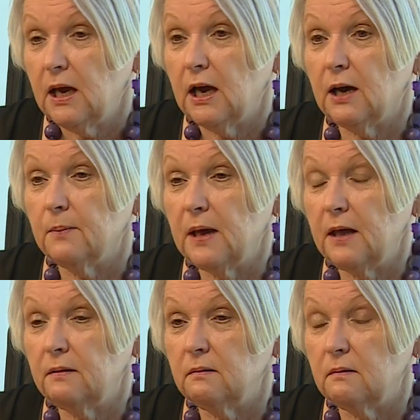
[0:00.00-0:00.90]

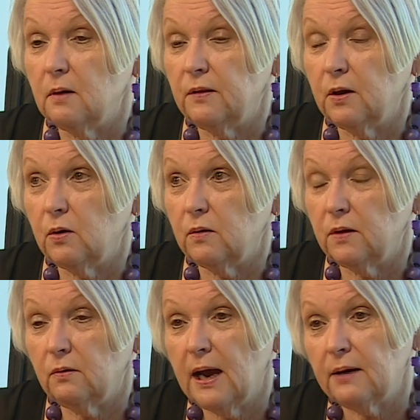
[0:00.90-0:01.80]
And
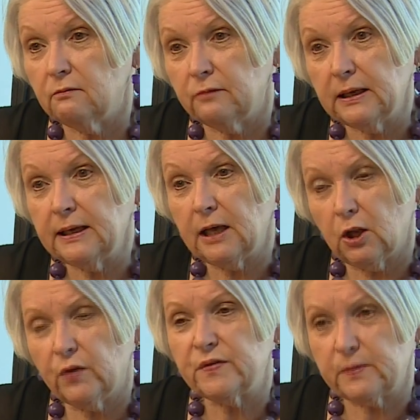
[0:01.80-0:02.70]
there aren't really a
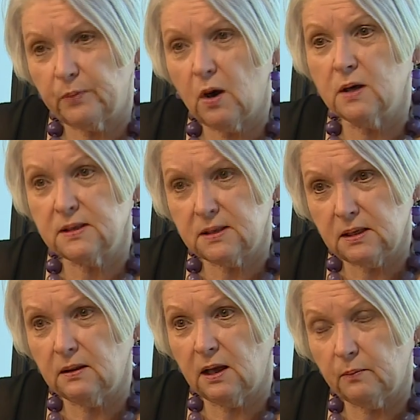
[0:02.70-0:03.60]
lot of surprises
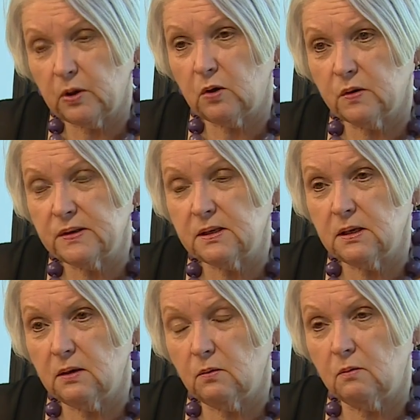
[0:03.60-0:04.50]
in that, because
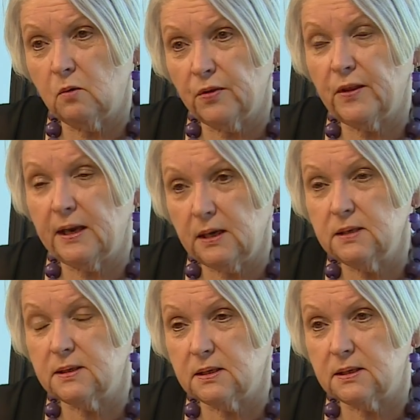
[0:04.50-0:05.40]
what that is